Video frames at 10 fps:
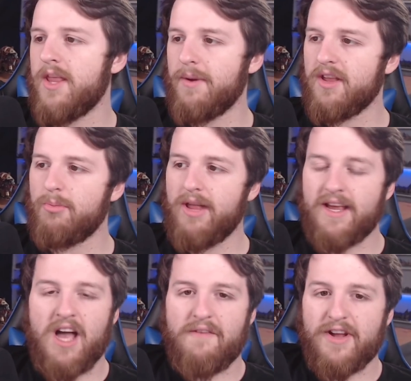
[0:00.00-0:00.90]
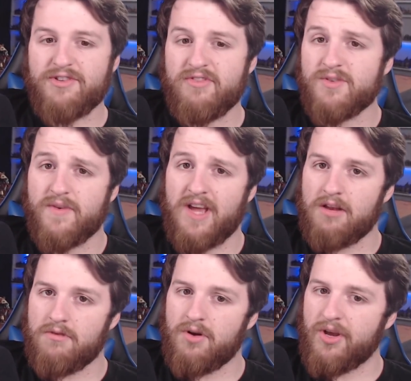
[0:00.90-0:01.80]
we've got the Blade Guard veterans. We've kind
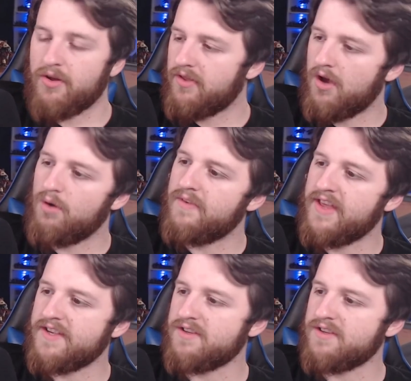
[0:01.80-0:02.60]
of already gone over these